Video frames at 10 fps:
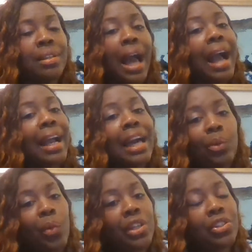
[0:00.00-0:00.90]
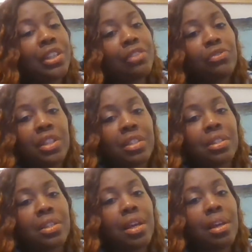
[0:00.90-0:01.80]
kind of wonder if
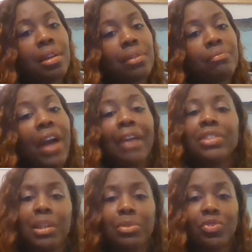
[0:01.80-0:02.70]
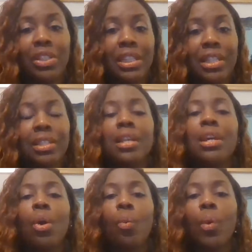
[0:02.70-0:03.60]
this virus that was released
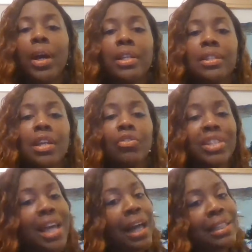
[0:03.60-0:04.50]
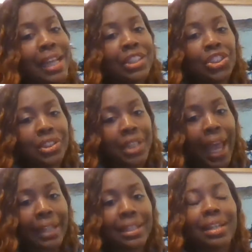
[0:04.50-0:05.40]
was a retaliation
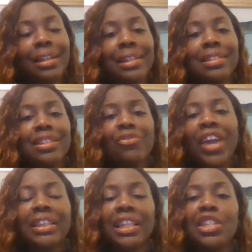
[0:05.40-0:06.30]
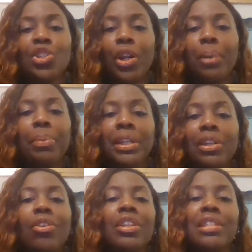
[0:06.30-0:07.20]
tactic against the fact that he started putting
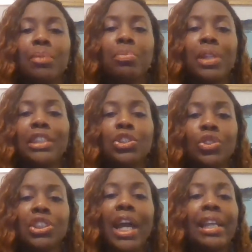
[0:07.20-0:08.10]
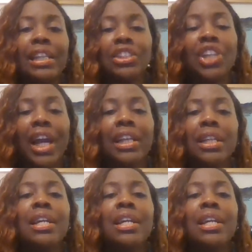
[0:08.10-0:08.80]
all these stipulations on China, and China